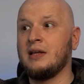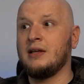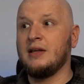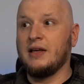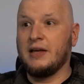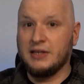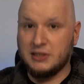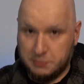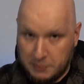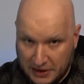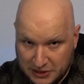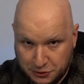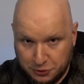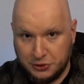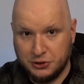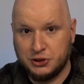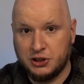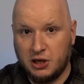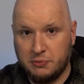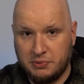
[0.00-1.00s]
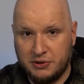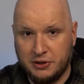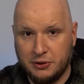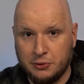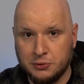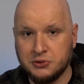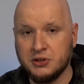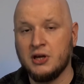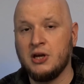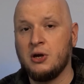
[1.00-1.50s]
especially
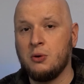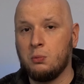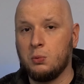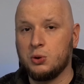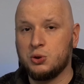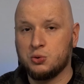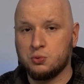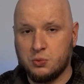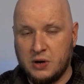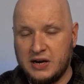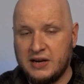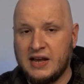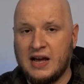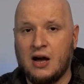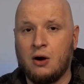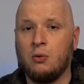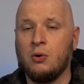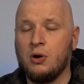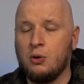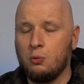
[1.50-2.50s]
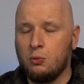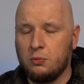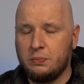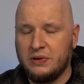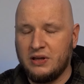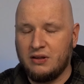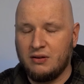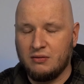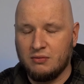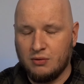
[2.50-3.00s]
GPUs, which right now would
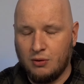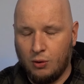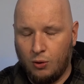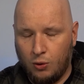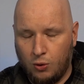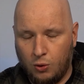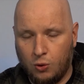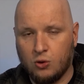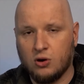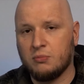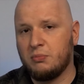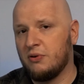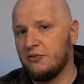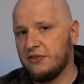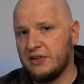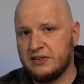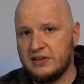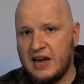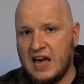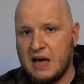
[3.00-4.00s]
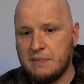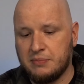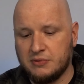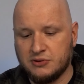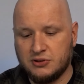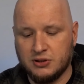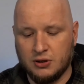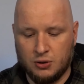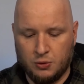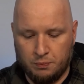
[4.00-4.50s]
be horrible for that to happen.
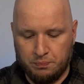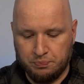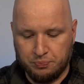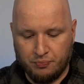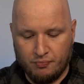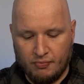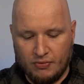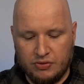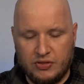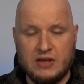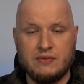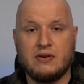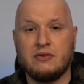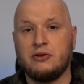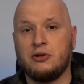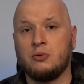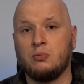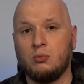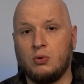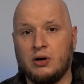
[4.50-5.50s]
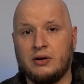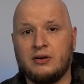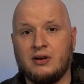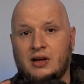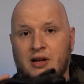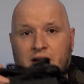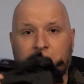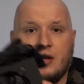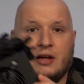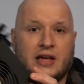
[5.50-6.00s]
So they've given you one,
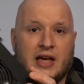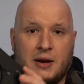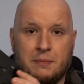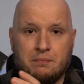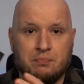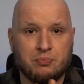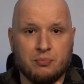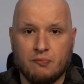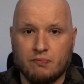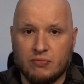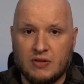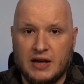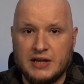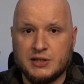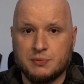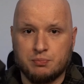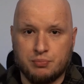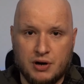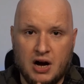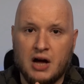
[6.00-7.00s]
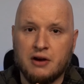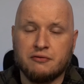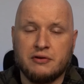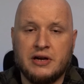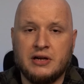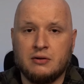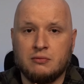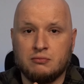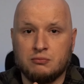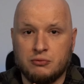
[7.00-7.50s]
again, It's
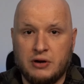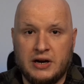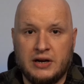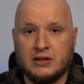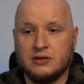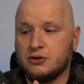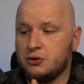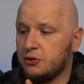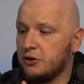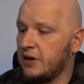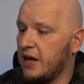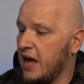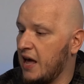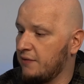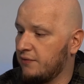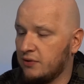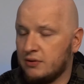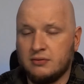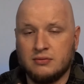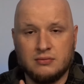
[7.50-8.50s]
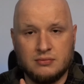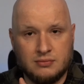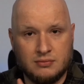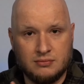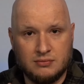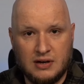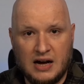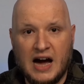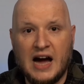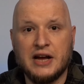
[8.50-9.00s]
Bron rated, so you can have
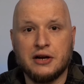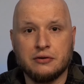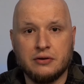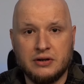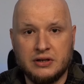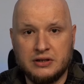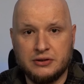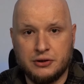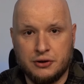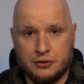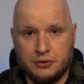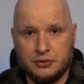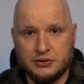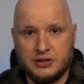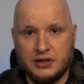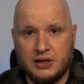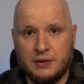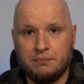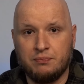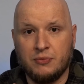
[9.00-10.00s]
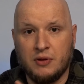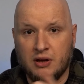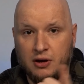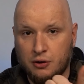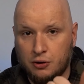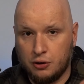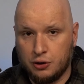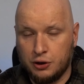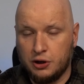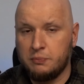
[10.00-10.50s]
higher end internals in it,
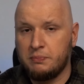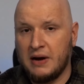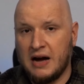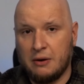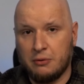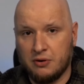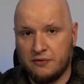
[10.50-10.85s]
good power